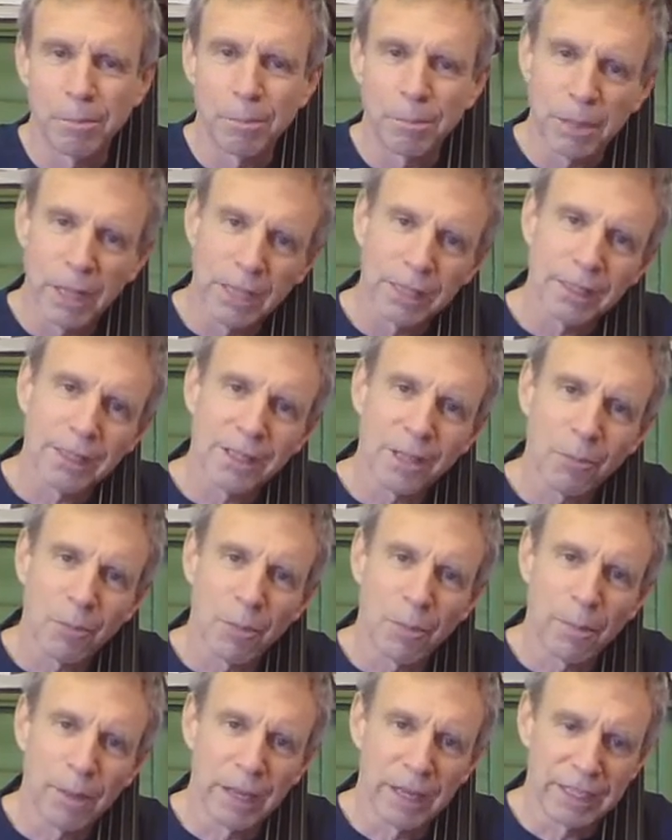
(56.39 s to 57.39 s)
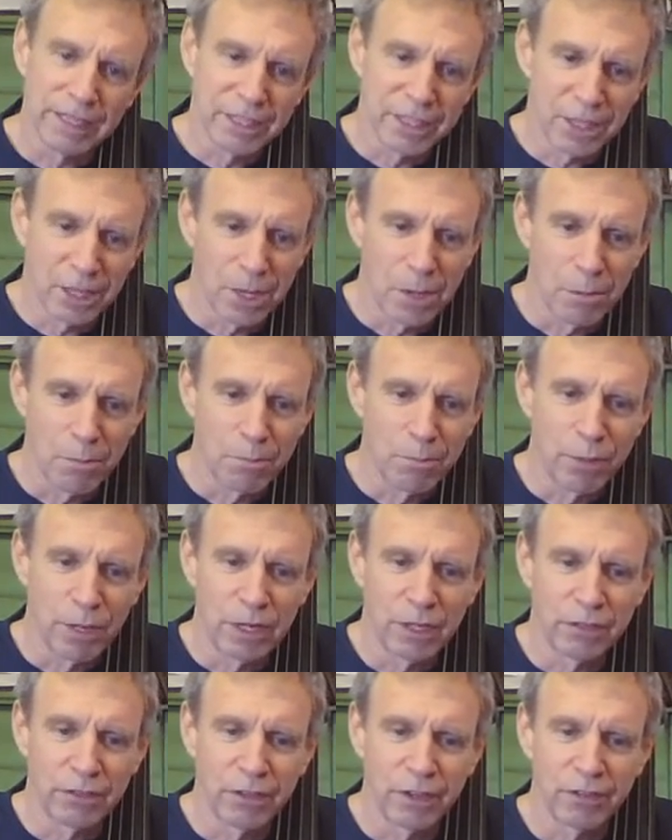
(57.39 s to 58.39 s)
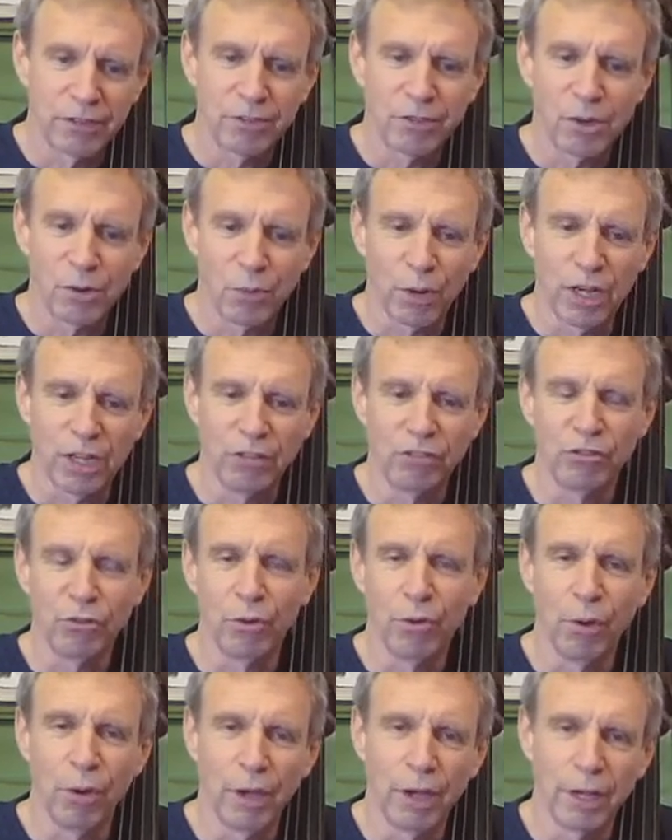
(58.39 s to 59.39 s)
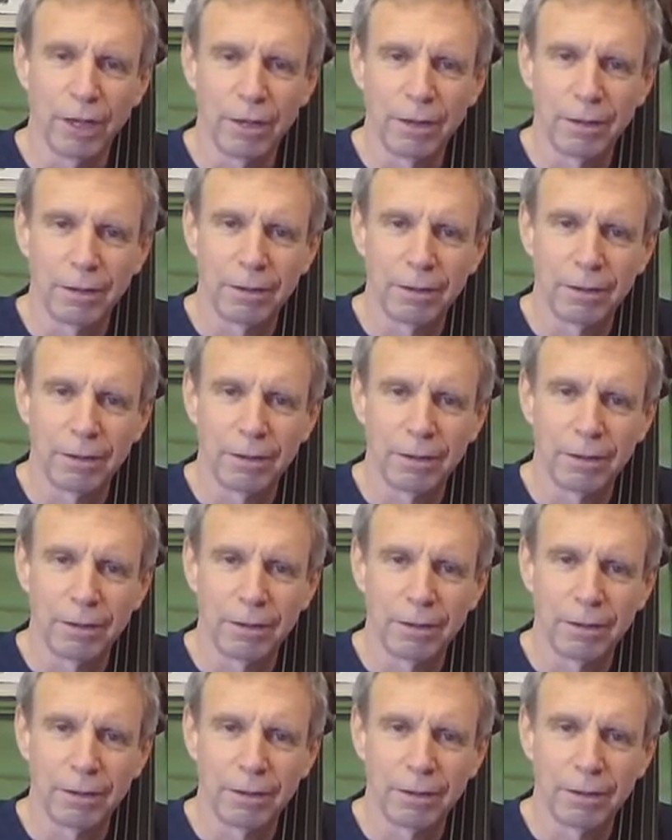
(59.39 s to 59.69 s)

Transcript: Playing the double bass brings us great joy